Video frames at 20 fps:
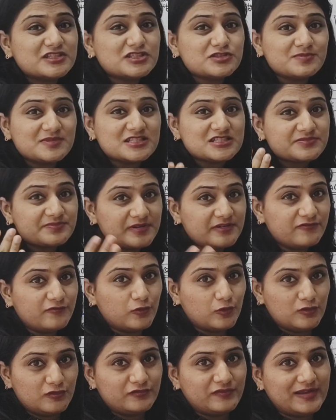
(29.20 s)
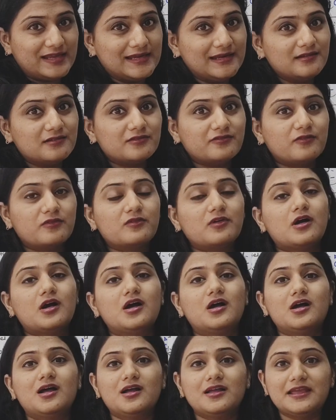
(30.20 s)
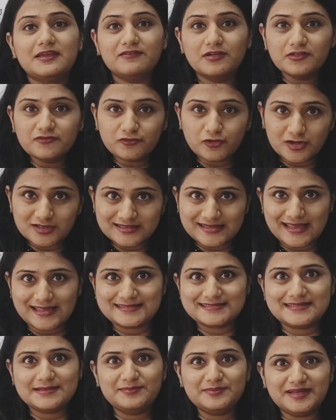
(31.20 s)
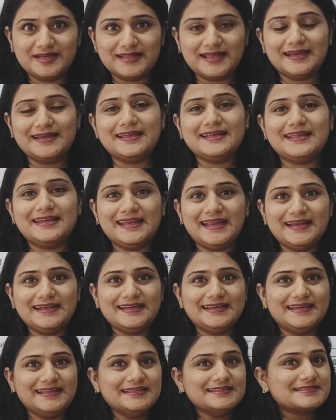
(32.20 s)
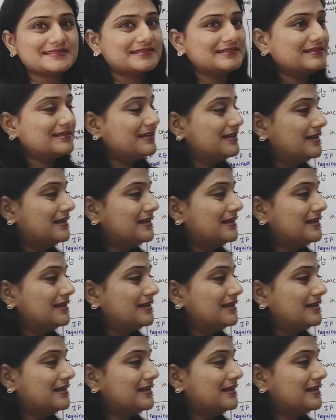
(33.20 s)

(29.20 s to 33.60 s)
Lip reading: which must be fulfilled even for the exempted category entities,